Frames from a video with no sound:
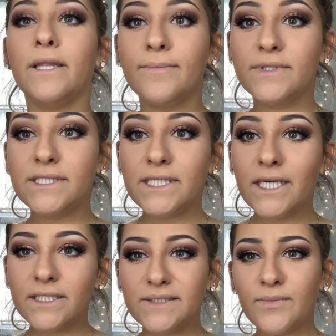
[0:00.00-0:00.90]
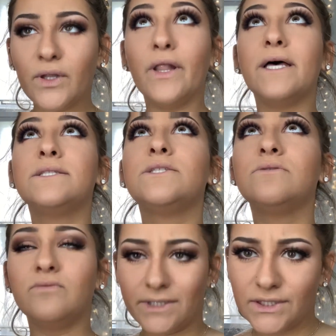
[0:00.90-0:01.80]
lipsticks, but
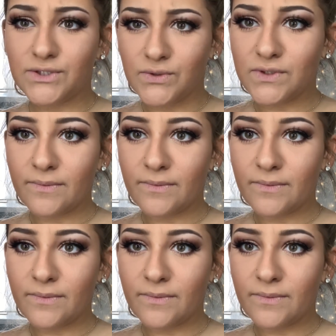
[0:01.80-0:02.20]
let's